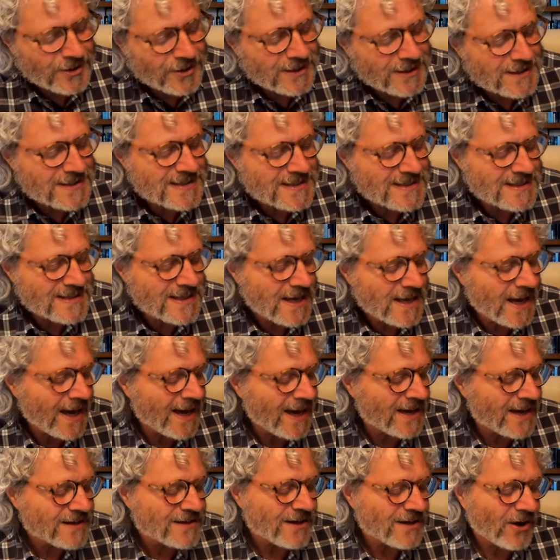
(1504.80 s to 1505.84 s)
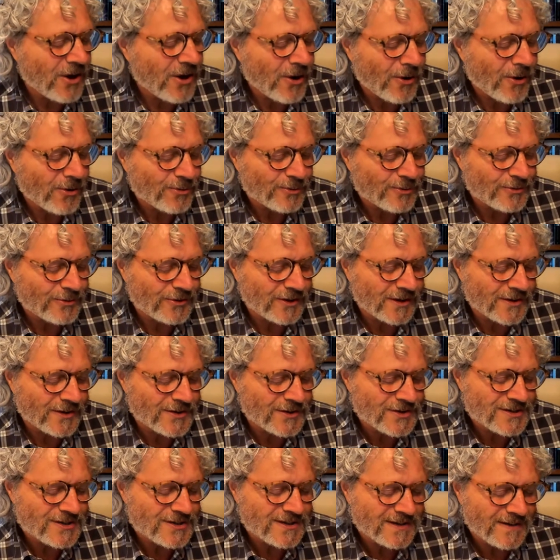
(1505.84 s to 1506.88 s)
that it's there to hold
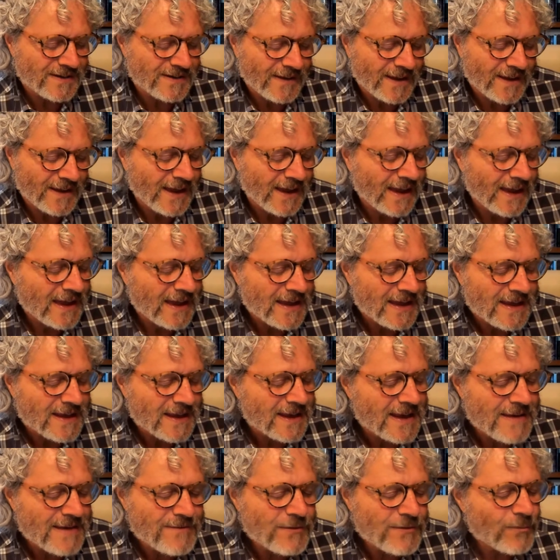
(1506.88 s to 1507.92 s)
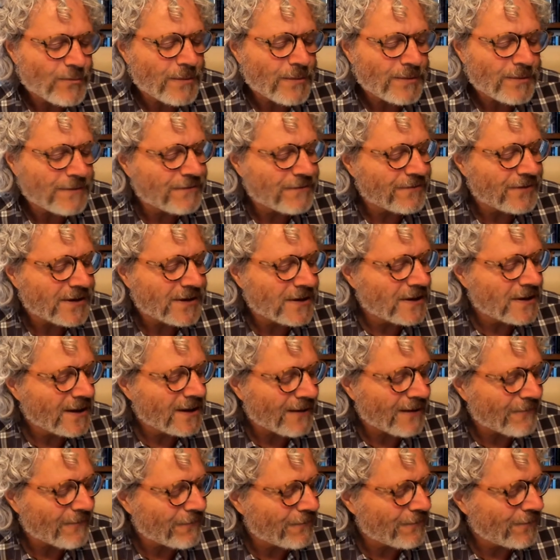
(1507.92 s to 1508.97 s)
us even when we feel
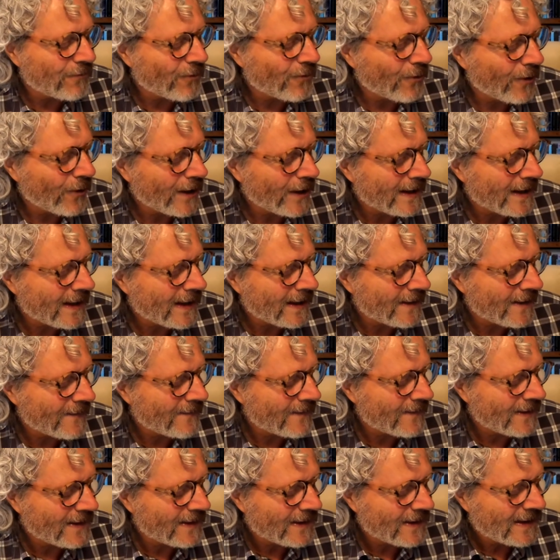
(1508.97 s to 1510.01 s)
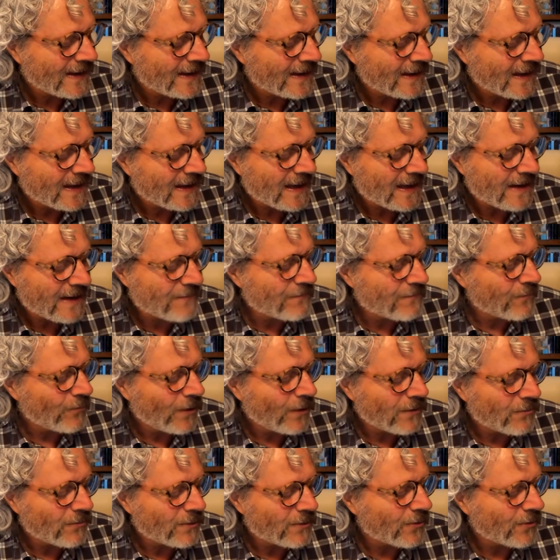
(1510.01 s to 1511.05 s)
like falling even
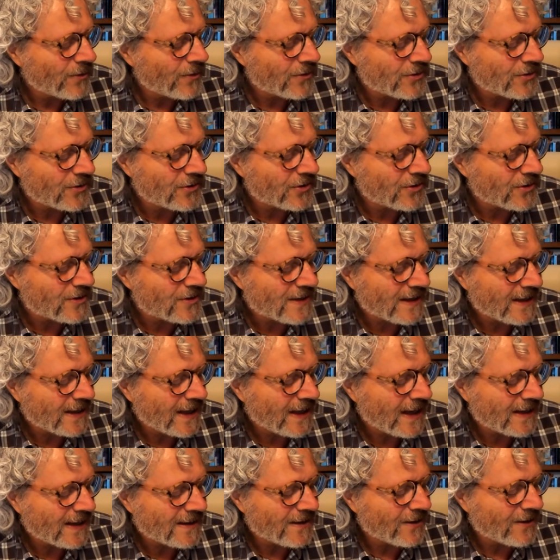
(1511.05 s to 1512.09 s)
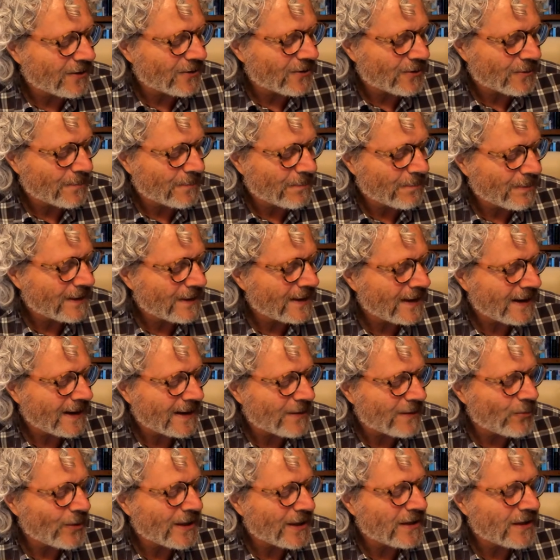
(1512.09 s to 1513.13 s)
when we want to just let go
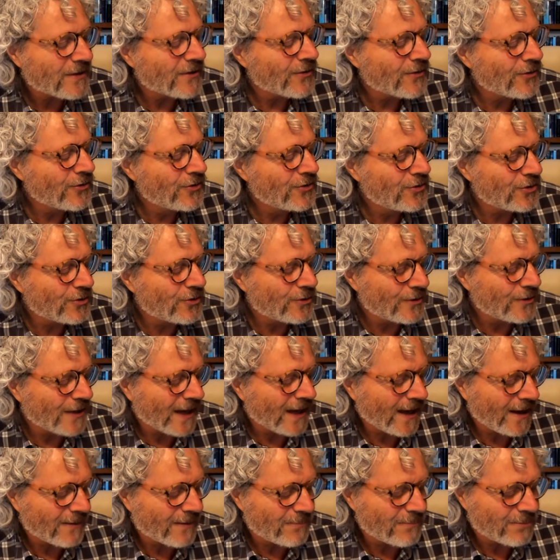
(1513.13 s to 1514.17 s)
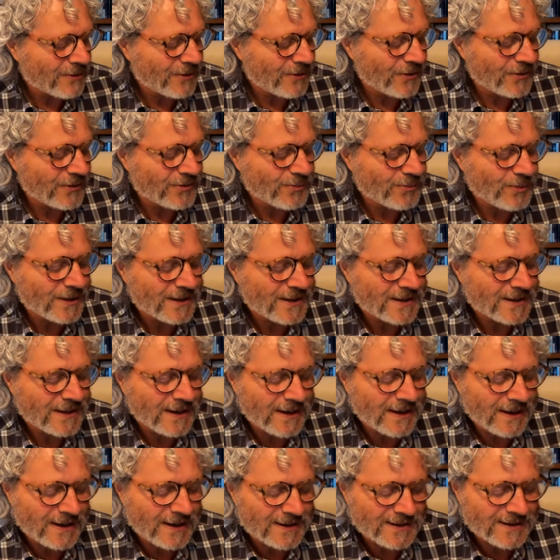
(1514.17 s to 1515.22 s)
completely, we can do that because we can
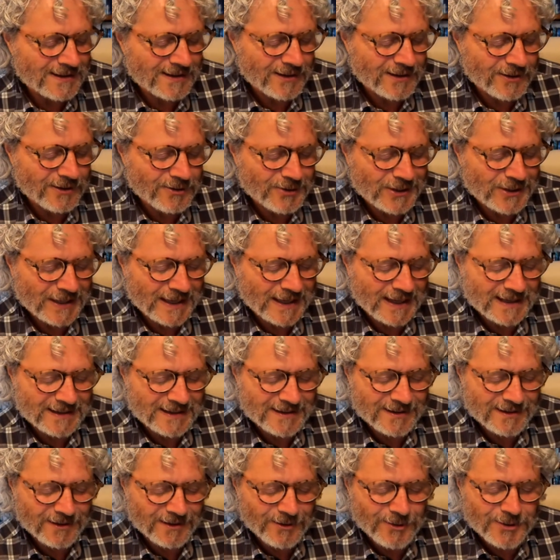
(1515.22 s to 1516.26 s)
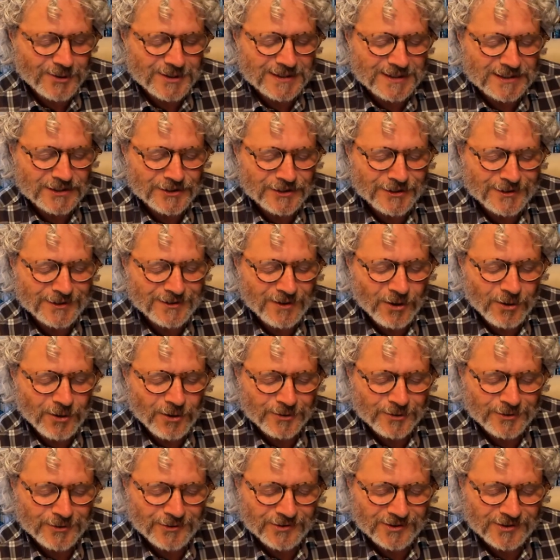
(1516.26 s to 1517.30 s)
let go and let go, and the earth
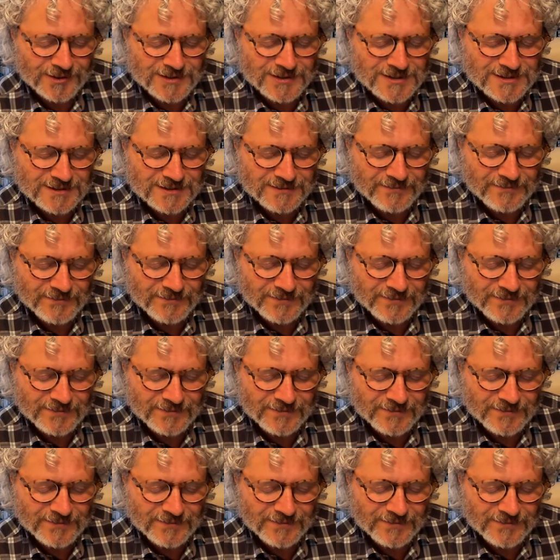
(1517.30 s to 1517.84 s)
holds us.